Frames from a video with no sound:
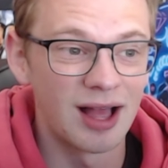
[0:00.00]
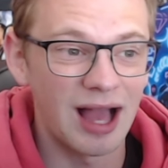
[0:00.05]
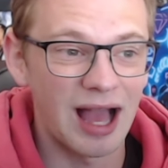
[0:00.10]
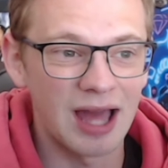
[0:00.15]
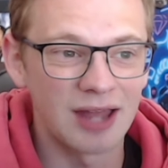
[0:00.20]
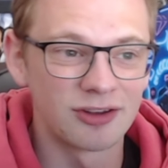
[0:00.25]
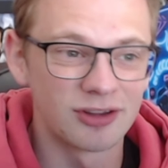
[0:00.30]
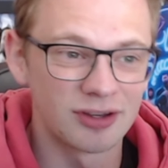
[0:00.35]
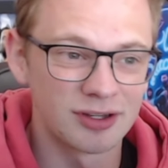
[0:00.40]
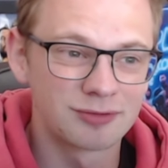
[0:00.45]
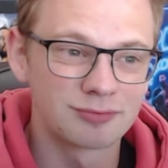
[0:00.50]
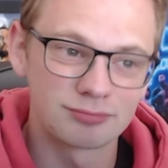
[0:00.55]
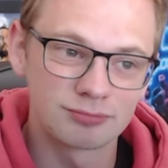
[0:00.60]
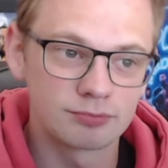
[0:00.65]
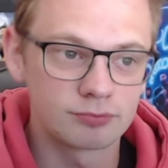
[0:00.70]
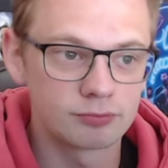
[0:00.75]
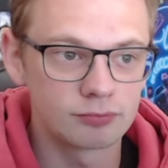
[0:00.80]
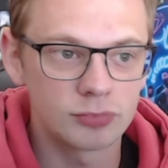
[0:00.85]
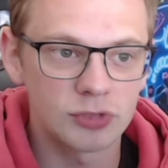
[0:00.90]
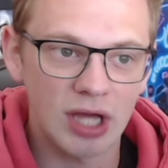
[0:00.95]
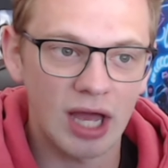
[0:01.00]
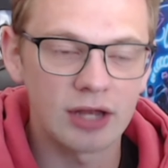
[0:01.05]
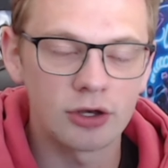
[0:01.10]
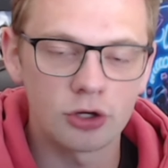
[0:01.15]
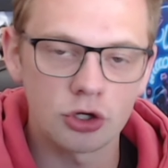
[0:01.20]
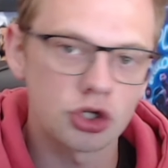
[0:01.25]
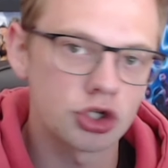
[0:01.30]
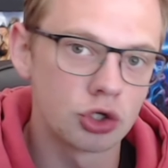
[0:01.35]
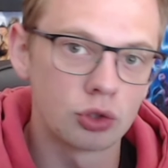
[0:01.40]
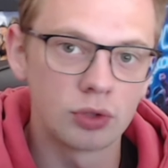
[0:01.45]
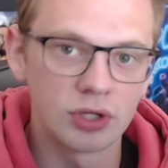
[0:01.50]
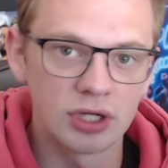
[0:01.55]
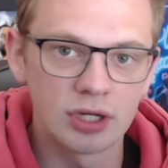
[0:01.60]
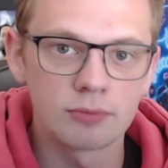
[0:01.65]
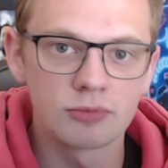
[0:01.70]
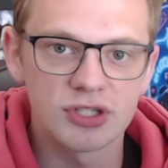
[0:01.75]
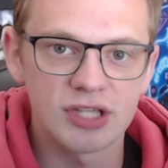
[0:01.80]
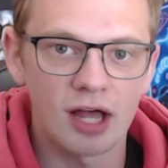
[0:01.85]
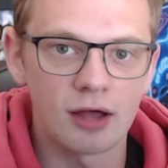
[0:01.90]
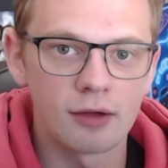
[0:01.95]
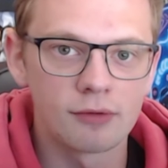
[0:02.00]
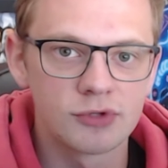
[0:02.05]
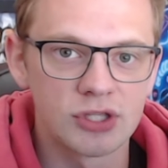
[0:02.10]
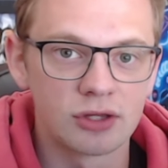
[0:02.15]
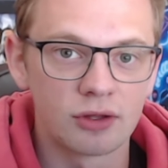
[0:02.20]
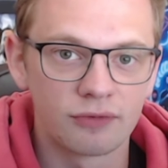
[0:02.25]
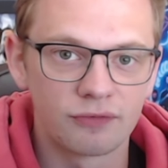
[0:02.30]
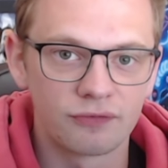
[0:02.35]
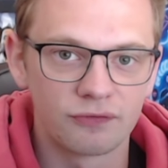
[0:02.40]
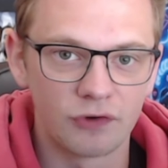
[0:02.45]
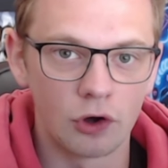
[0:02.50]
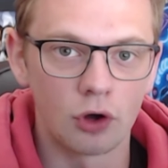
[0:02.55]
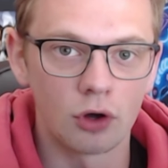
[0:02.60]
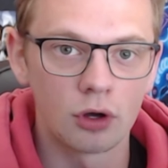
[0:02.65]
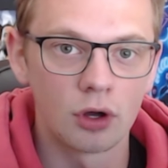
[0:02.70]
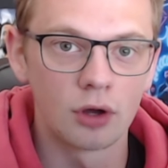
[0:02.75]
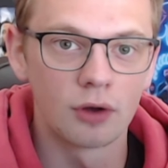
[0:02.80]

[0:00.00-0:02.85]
and are kind of shooting themselves in the foot